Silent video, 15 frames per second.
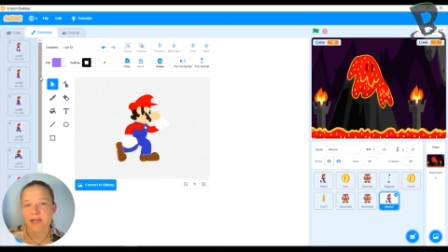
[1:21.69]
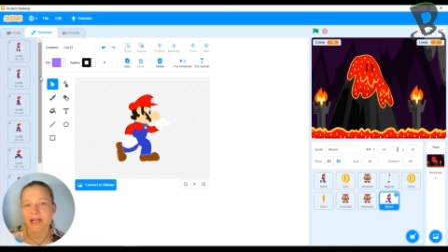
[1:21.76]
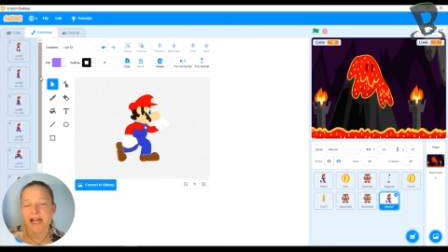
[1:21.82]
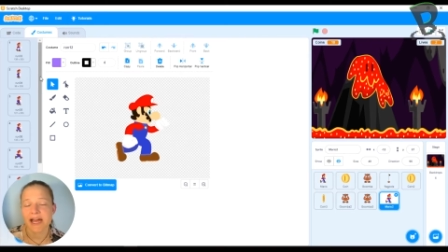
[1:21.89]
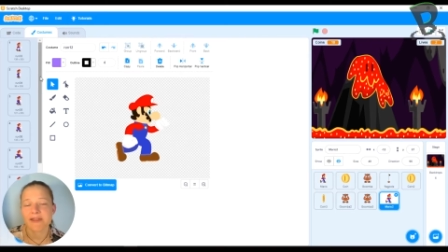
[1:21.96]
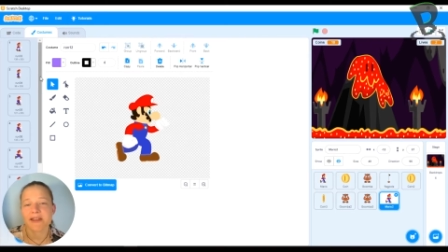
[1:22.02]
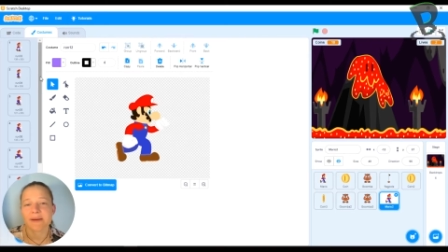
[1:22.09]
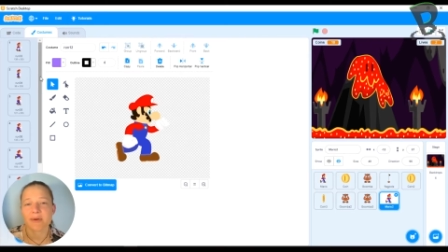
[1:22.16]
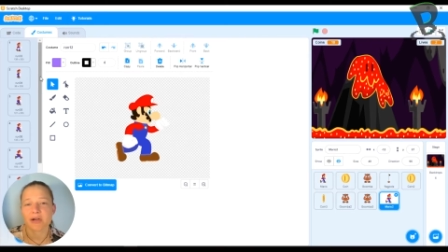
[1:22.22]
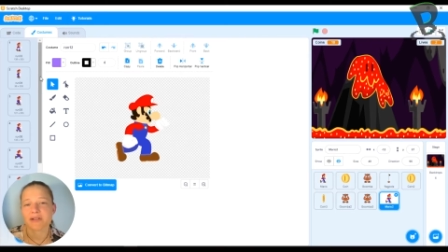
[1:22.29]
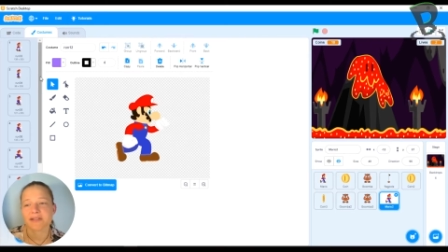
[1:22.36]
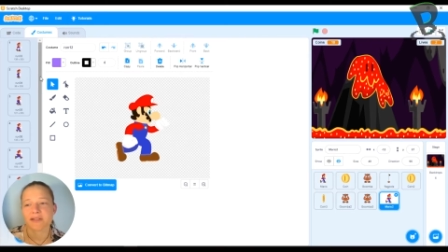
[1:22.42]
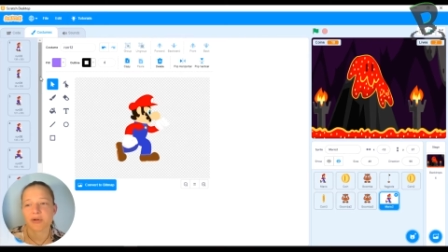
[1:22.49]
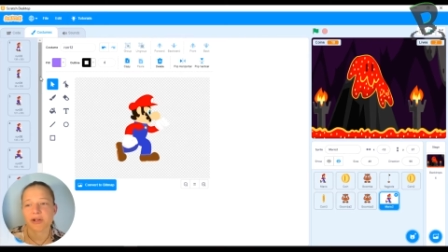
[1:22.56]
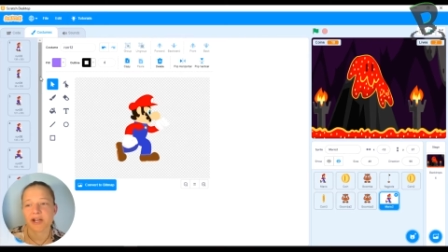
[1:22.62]
And then I'm
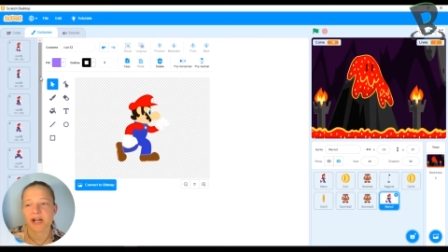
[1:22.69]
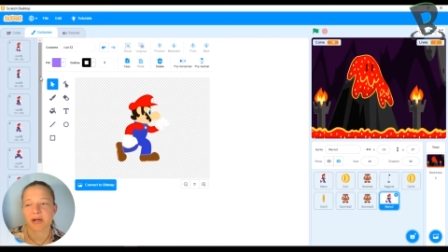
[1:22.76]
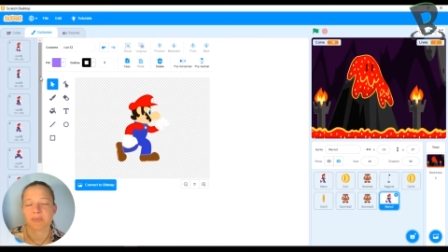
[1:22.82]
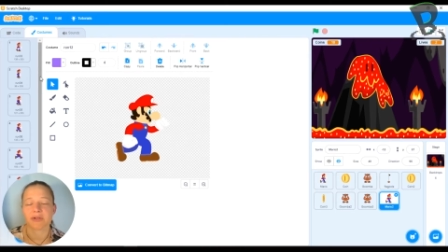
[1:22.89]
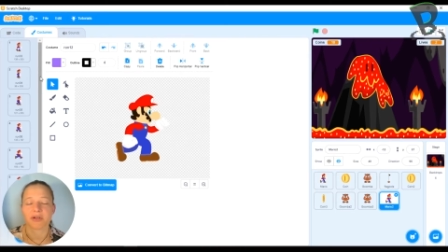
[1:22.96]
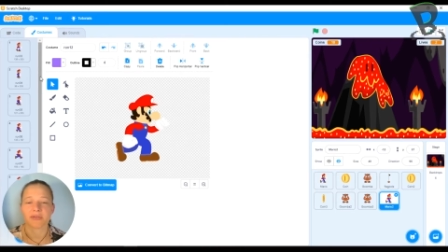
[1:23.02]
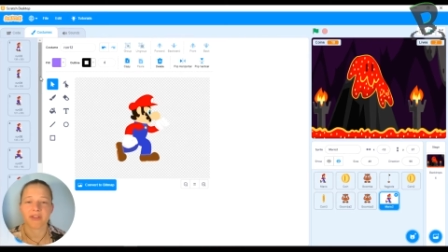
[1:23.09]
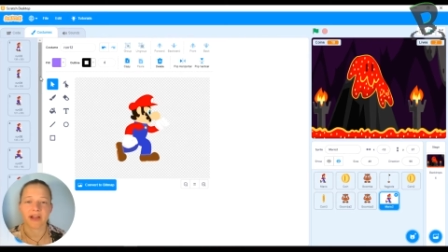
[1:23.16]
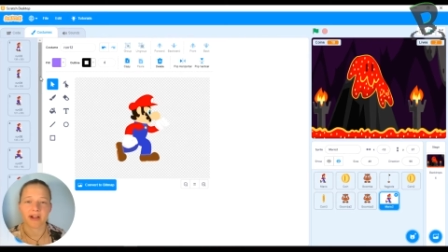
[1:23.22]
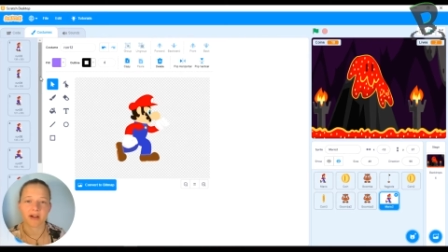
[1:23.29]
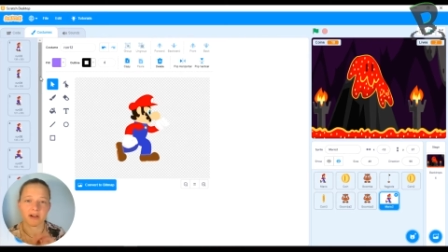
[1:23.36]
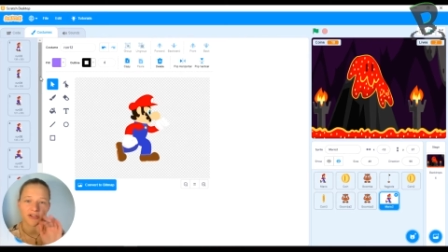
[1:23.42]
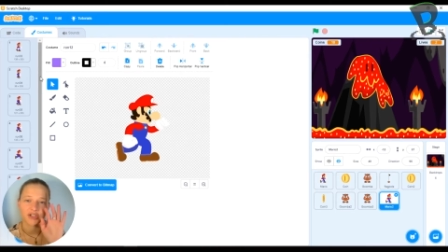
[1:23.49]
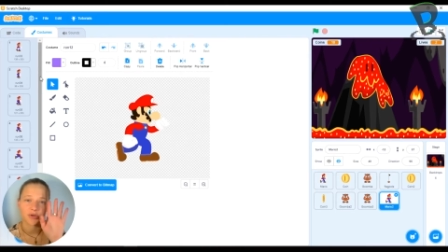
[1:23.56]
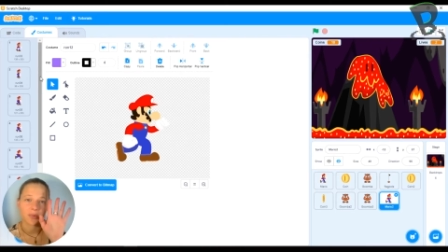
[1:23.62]
also gonna upload that
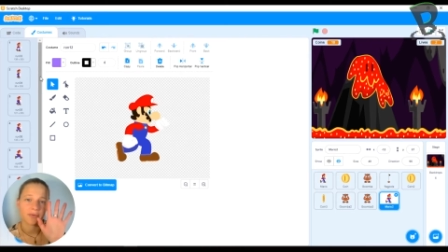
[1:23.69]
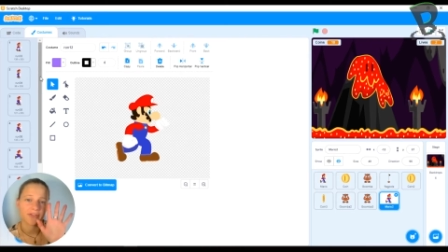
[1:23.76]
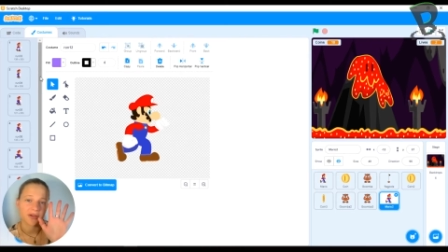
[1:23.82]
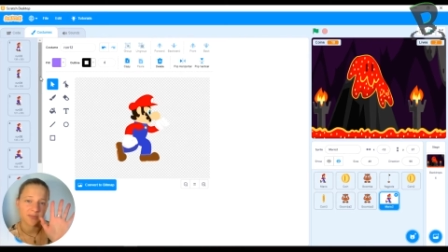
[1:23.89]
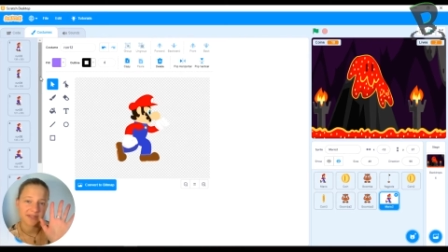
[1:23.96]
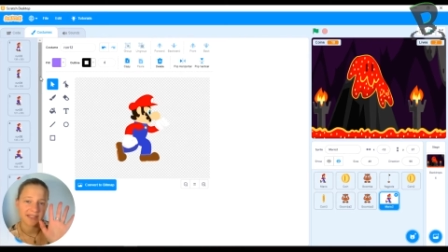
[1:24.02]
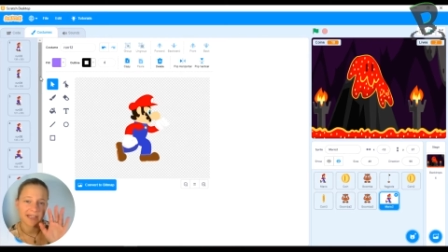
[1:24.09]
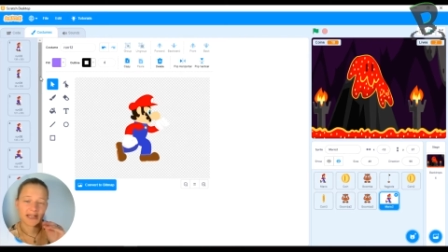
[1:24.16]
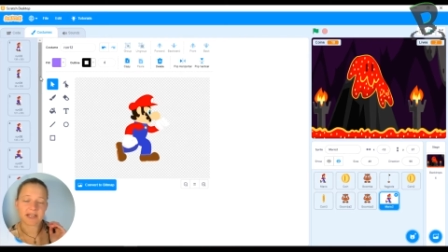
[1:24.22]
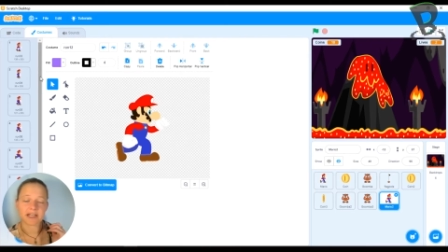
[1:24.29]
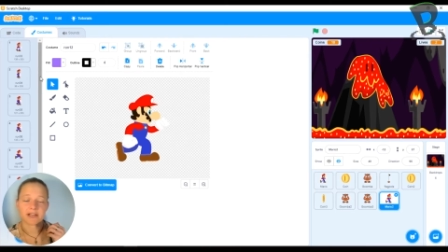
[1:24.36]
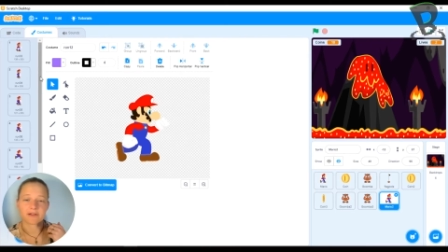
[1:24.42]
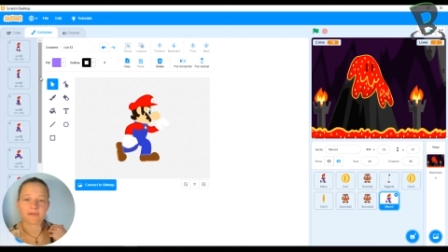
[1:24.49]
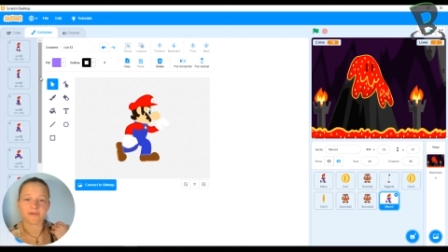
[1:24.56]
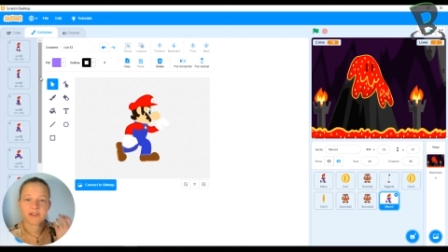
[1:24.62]
costume of him
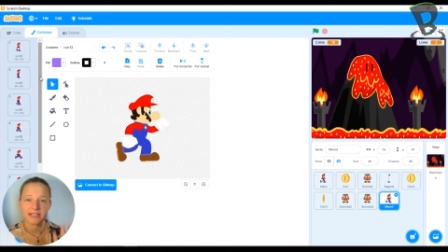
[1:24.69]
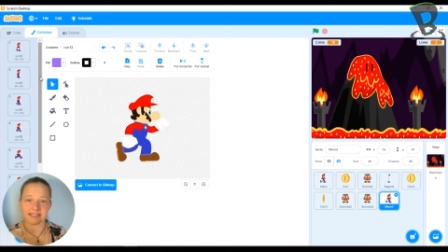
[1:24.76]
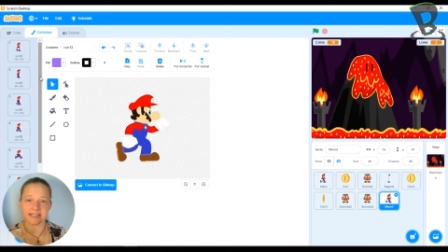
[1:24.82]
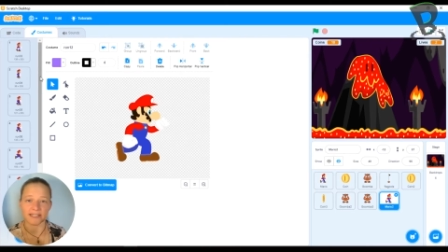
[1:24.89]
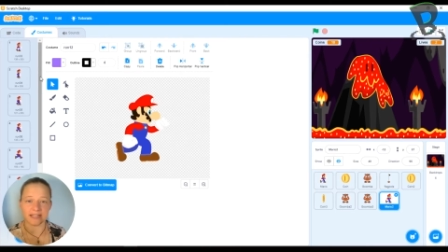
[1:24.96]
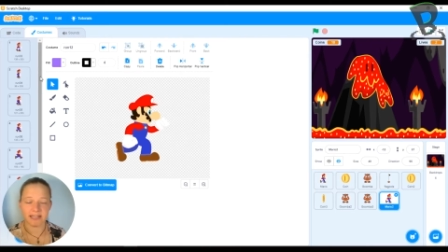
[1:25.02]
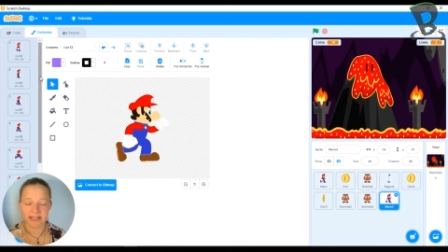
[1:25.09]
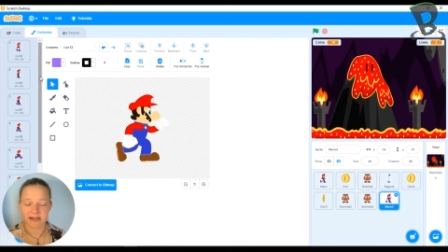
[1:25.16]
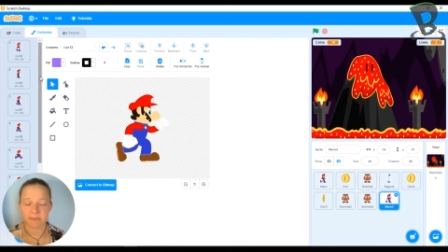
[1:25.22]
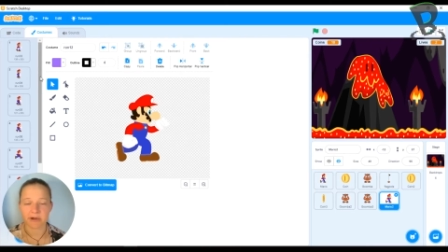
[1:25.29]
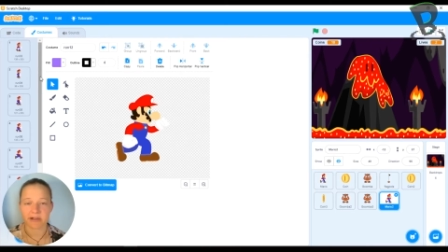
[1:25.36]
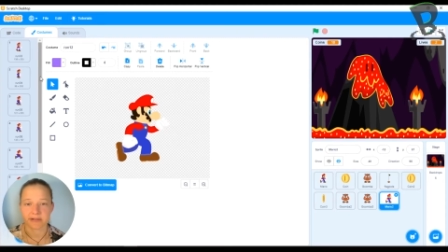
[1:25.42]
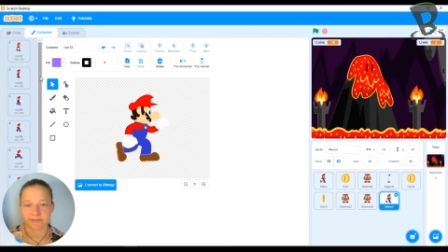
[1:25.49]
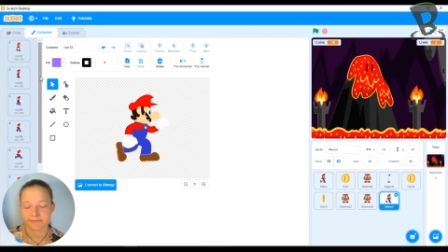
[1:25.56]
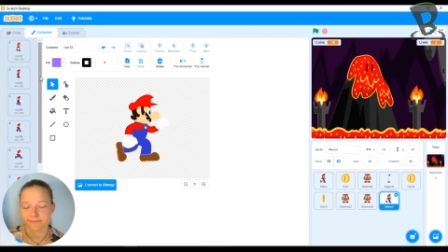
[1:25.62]
standing facing the camera.